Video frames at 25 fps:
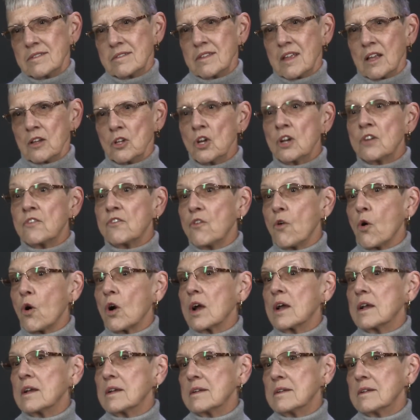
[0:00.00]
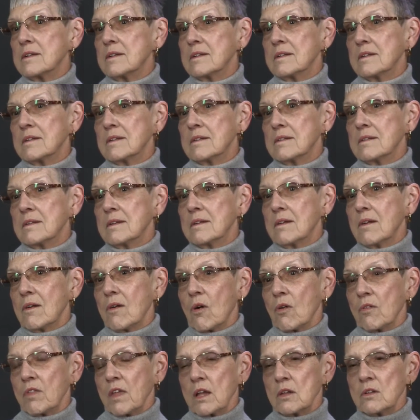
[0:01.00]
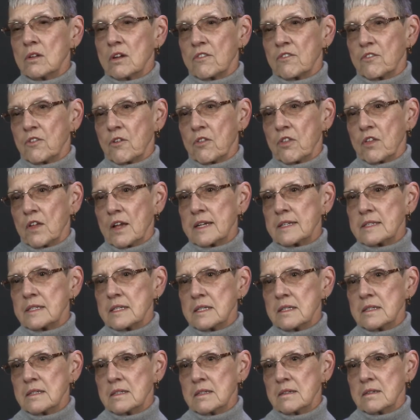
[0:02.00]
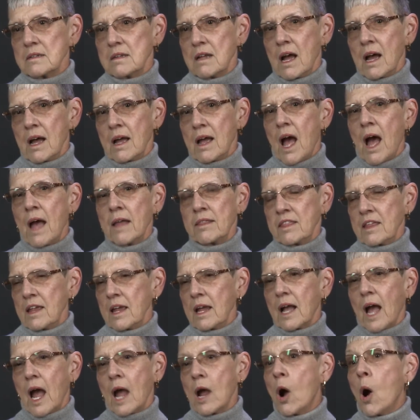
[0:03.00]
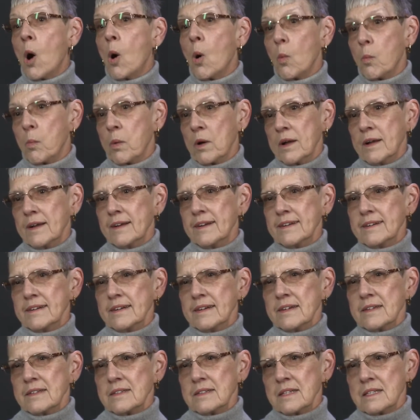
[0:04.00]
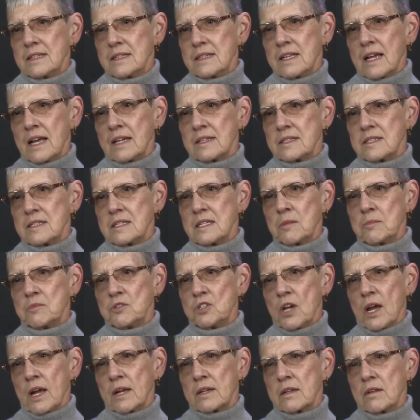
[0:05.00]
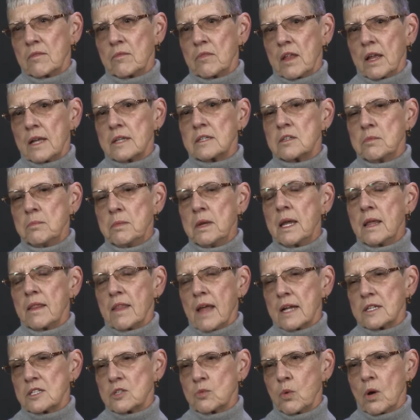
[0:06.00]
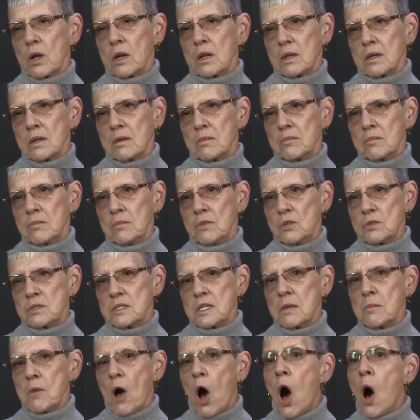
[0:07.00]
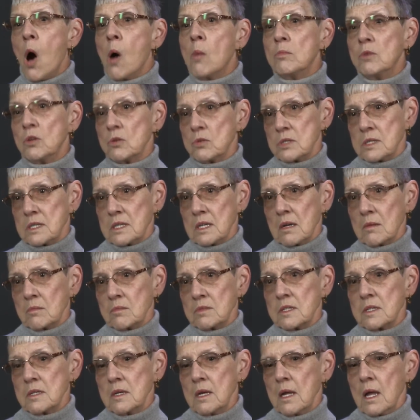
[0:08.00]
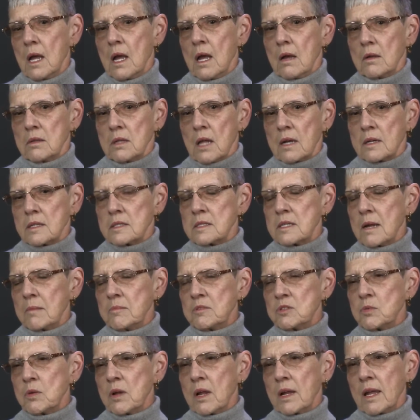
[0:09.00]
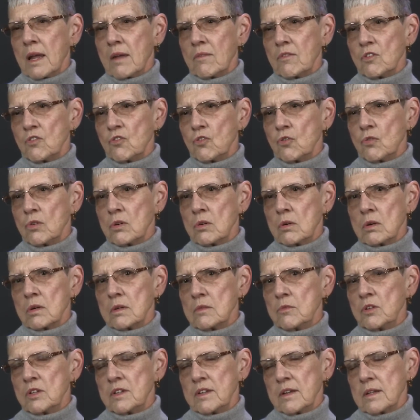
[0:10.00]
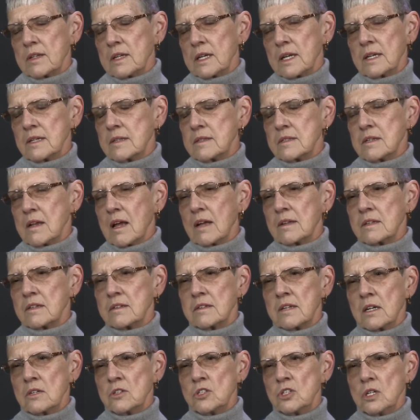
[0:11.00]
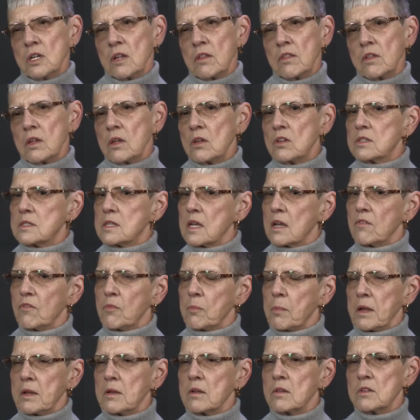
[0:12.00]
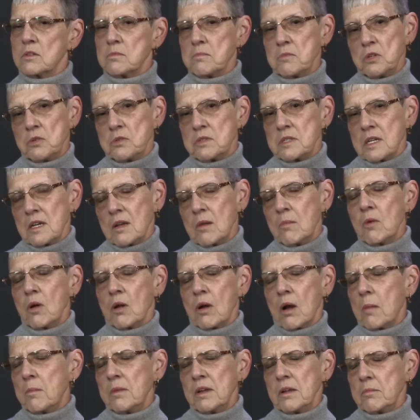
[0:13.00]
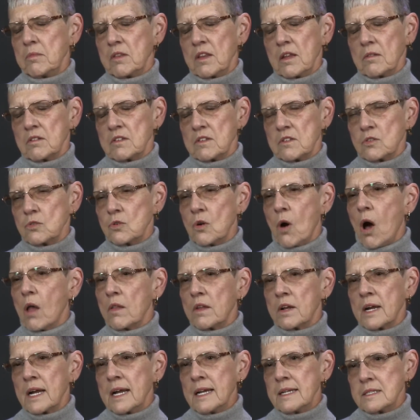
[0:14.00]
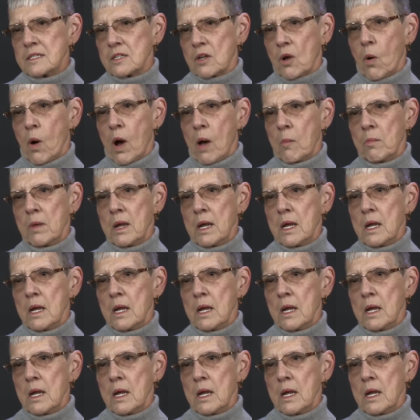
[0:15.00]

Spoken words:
they look for it. Yeah. Or they look for things I hope that that's the objective. That, to me, that's what all museums. A lot of times when I gave a tour and you tell the kids not to touch anything, you say you've been to the museum, the zoo, all their hands go up.